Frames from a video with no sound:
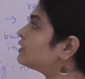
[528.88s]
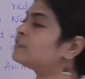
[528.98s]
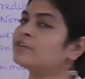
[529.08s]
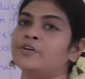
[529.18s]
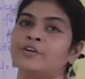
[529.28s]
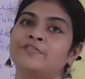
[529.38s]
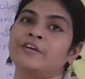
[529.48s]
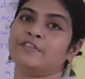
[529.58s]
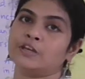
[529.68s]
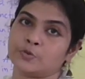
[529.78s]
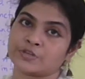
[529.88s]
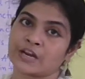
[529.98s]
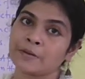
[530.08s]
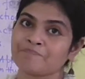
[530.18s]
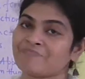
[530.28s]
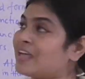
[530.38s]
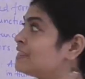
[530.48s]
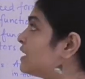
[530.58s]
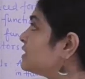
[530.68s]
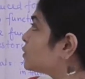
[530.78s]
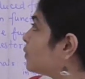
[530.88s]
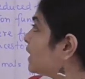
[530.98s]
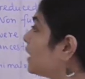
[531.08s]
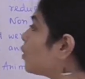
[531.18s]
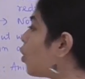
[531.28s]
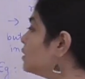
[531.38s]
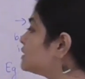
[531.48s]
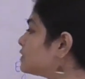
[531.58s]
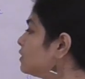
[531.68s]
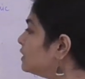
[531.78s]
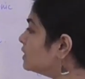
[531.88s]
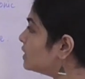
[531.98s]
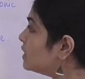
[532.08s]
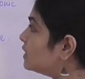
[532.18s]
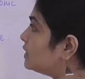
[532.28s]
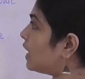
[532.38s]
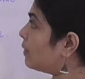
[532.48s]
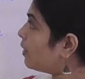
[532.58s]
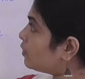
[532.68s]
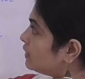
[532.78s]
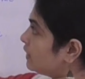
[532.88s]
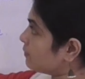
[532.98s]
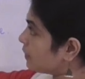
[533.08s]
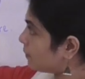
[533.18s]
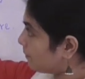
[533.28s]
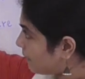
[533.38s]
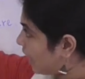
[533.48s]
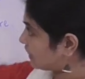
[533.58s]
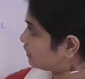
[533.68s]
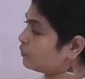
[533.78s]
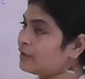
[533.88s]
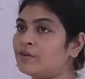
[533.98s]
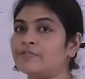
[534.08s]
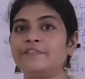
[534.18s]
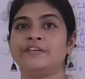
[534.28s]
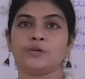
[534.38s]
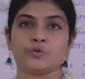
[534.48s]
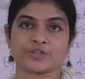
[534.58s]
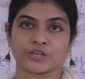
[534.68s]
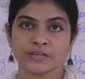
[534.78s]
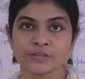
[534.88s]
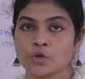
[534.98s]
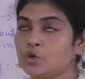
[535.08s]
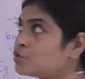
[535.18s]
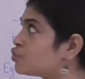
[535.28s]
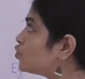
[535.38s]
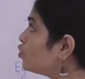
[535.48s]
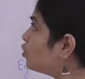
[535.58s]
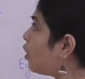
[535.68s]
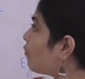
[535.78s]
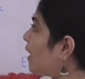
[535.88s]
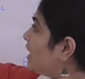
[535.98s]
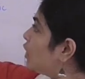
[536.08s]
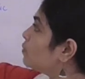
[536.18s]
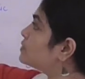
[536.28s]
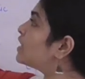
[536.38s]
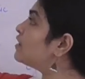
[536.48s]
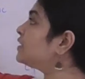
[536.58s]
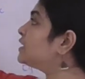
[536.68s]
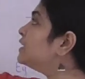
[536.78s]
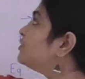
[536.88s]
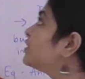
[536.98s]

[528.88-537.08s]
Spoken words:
of the theory of evolution, that is, we can also learn about the pathway of evolution through while observing